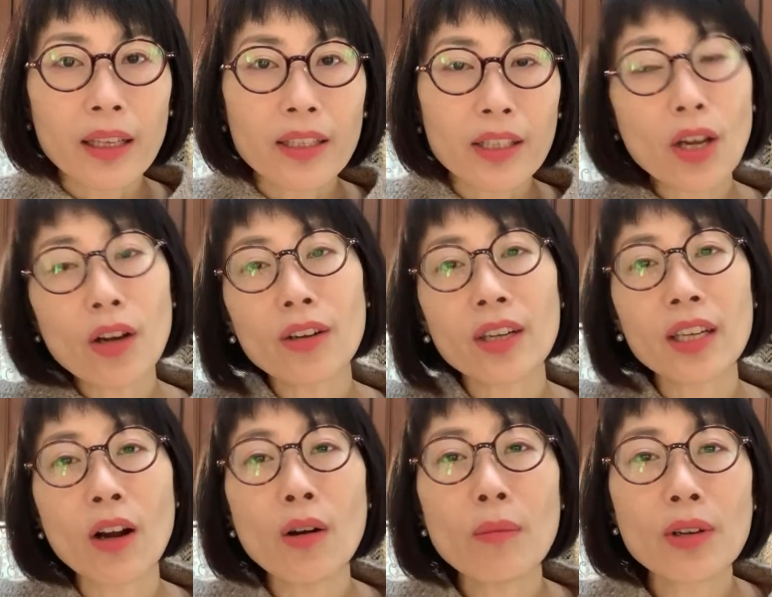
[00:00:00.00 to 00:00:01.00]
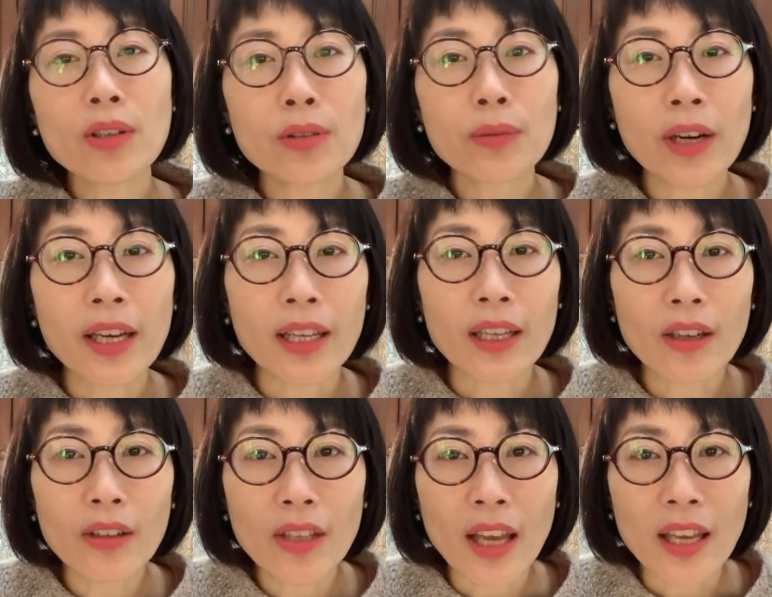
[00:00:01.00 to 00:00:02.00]
sorry almost right
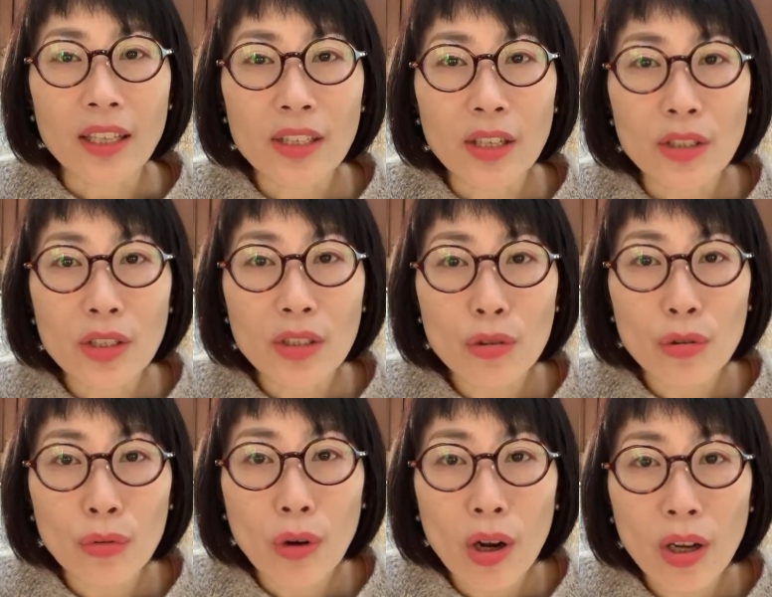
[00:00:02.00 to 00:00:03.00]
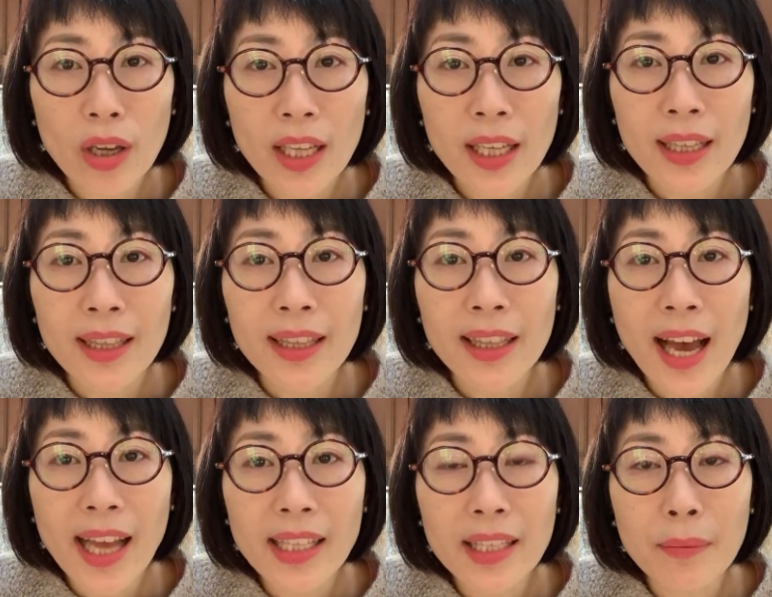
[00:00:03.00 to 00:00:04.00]
okay so troy
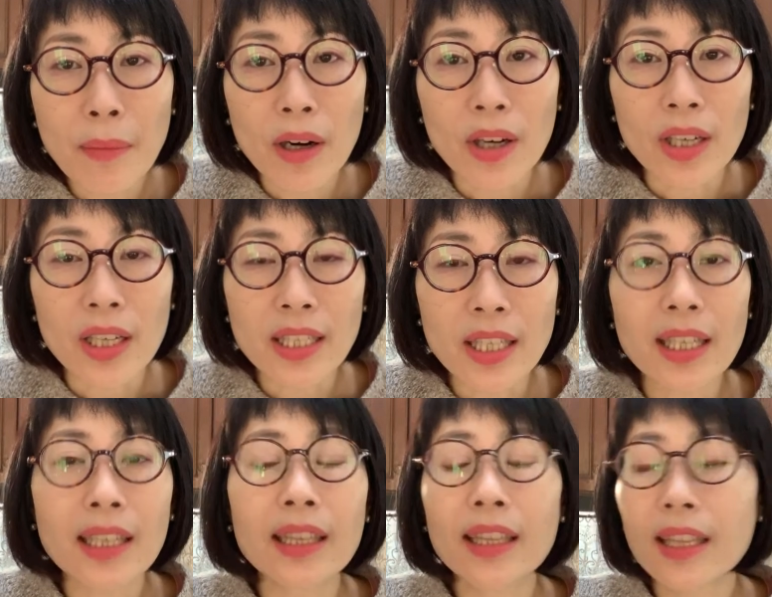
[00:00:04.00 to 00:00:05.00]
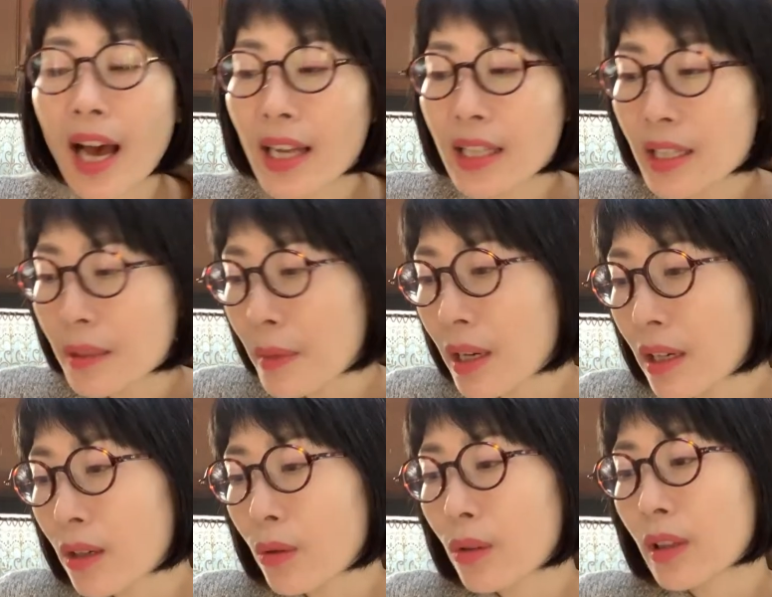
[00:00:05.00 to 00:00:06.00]
latimer is it
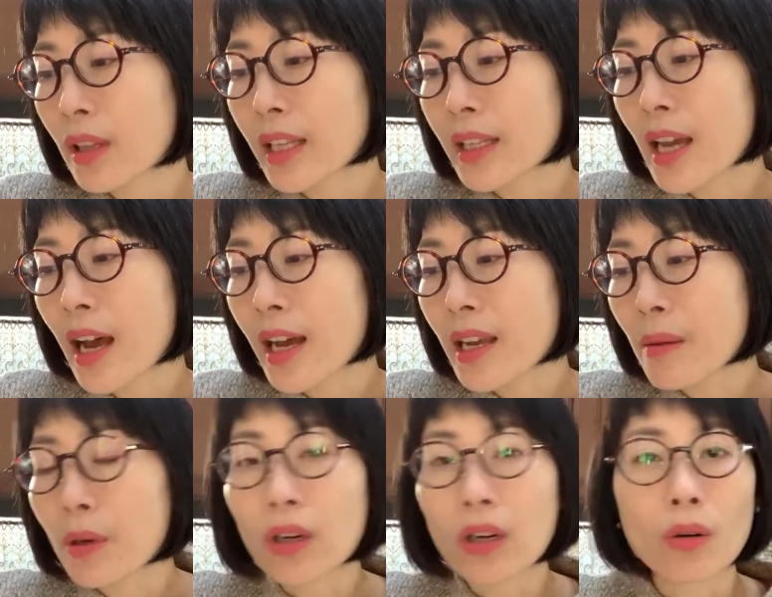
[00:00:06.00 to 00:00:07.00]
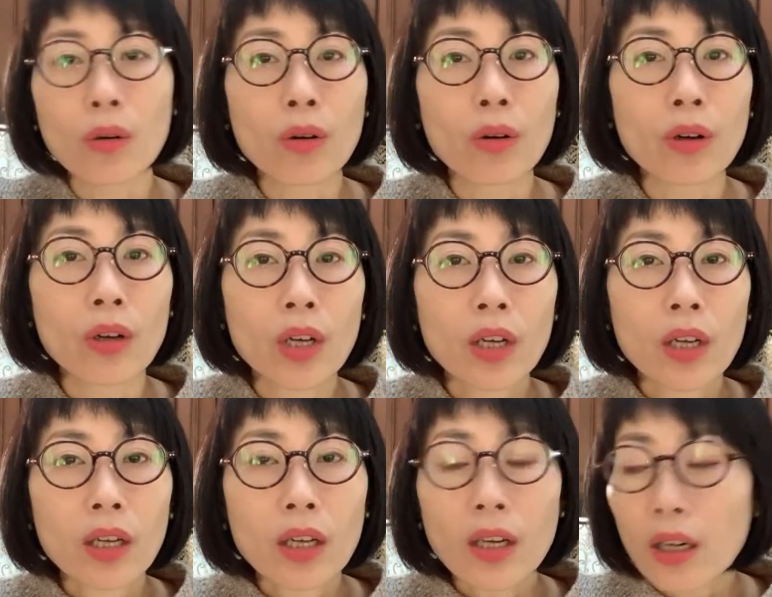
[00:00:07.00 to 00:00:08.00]
latimer or latimer or
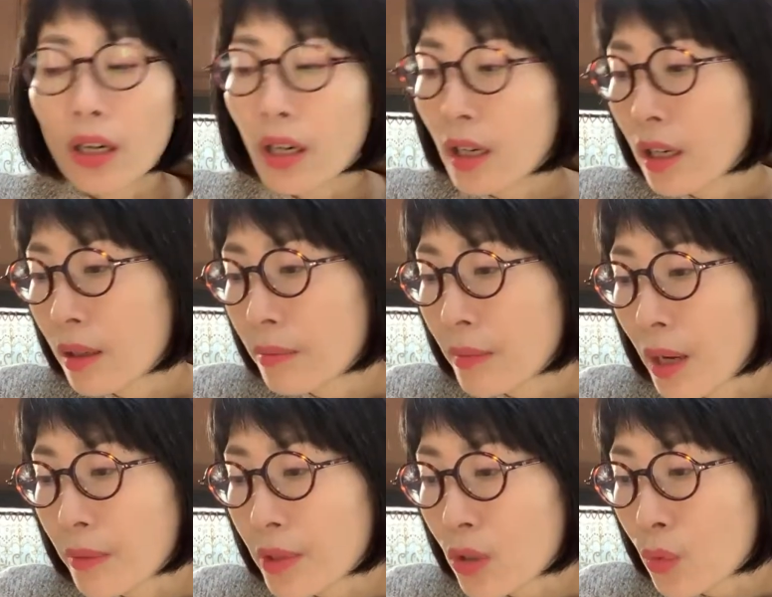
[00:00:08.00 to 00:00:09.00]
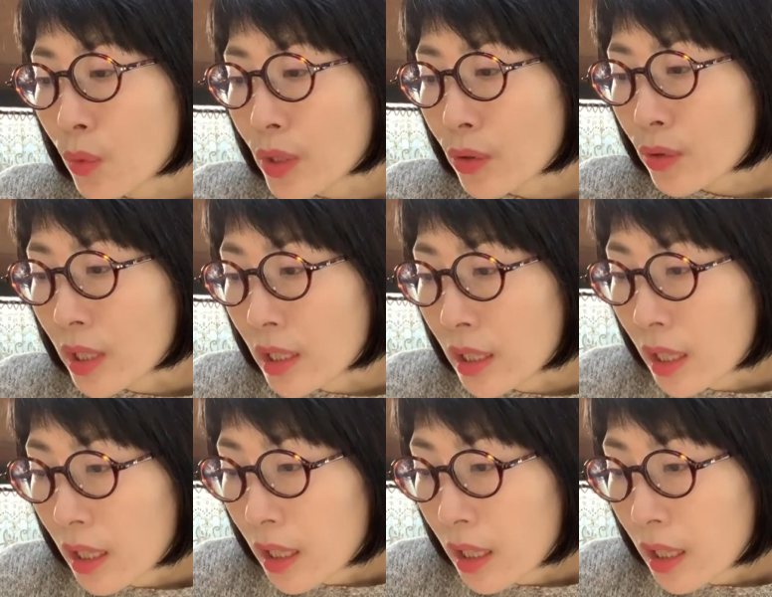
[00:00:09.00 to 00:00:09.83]
um, i'm just wondering